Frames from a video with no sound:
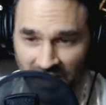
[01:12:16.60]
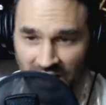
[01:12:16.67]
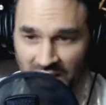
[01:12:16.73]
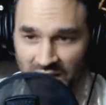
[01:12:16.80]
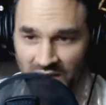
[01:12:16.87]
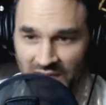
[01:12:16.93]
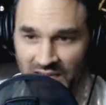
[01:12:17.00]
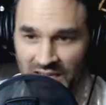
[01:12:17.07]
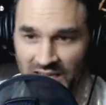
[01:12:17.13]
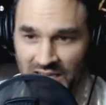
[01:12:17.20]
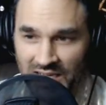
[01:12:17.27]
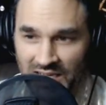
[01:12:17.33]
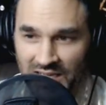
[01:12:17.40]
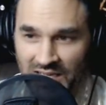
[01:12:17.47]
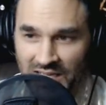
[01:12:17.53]
the
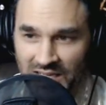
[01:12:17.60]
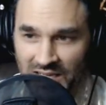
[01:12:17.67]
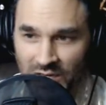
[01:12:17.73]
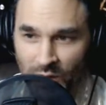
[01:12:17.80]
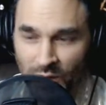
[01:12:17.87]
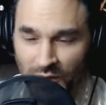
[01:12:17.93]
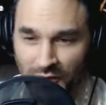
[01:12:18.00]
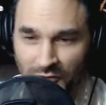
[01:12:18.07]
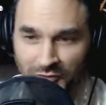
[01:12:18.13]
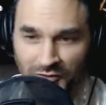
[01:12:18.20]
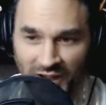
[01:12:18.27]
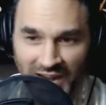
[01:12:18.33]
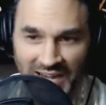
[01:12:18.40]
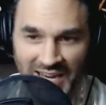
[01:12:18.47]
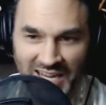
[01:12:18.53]
the
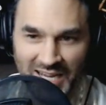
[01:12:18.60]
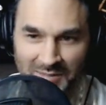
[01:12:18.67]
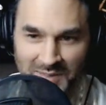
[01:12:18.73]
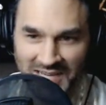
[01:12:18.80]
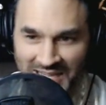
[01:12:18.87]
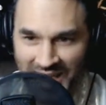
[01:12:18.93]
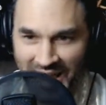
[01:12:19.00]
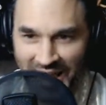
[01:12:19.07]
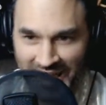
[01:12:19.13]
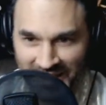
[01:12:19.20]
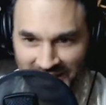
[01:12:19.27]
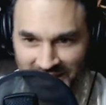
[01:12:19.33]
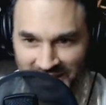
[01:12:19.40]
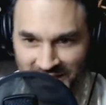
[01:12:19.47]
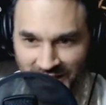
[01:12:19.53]
fighting
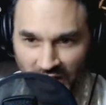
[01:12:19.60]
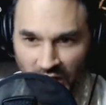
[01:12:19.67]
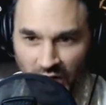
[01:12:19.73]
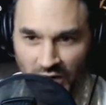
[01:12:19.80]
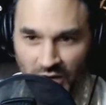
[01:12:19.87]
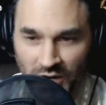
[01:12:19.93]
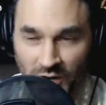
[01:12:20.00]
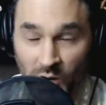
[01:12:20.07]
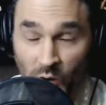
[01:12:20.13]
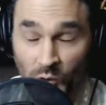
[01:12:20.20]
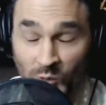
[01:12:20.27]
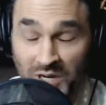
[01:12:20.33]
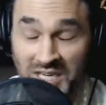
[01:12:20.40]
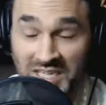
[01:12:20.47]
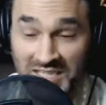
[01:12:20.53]
mechanics are
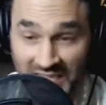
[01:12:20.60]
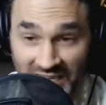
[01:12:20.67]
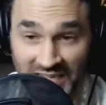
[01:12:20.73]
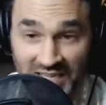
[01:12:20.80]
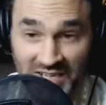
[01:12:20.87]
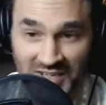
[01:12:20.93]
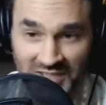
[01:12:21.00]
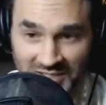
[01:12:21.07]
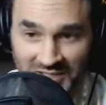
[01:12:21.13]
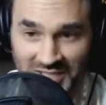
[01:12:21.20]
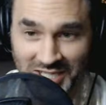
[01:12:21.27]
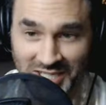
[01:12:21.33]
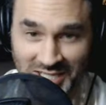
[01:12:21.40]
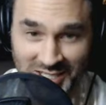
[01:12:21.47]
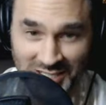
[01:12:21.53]
ridiculously
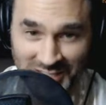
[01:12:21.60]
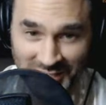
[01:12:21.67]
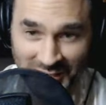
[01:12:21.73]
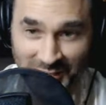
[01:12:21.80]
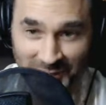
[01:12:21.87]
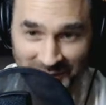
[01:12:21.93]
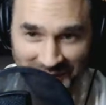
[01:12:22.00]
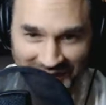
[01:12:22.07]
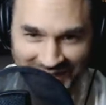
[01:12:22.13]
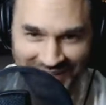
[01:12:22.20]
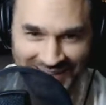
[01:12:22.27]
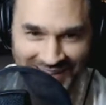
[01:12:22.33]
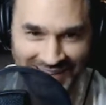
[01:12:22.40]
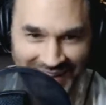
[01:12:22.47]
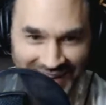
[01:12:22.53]
stupid.
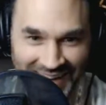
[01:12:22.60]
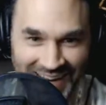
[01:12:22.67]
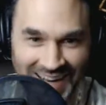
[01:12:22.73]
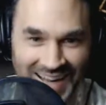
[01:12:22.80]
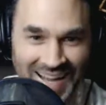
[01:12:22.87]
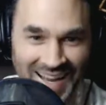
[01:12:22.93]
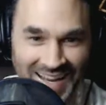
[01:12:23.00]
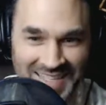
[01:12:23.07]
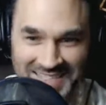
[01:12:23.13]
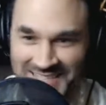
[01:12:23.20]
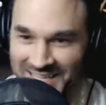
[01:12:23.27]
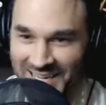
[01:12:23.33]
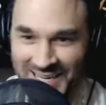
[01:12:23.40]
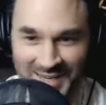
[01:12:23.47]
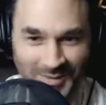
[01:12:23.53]
It's
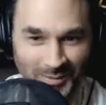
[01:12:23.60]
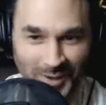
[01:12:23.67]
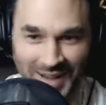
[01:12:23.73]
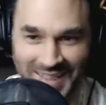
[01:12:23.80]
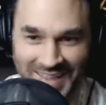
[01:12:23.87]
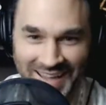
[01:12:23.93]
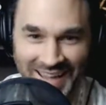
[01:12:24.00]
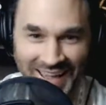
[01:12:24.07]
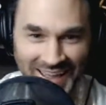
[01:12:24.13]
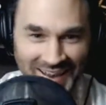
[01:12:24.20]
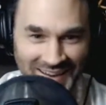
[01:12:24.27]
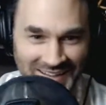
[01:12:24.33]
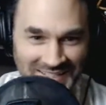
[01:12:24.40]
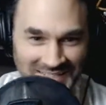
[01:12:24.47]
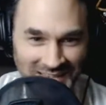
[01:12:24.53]
like, what the
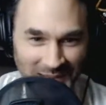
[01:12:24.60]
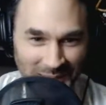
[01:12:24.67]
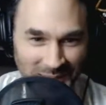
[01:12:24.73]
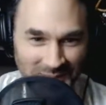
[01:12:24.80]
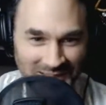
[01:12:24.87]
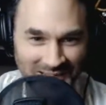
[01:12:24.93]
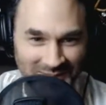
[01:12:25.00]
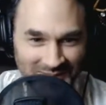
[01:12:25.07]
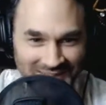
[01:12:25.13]
hell is happening with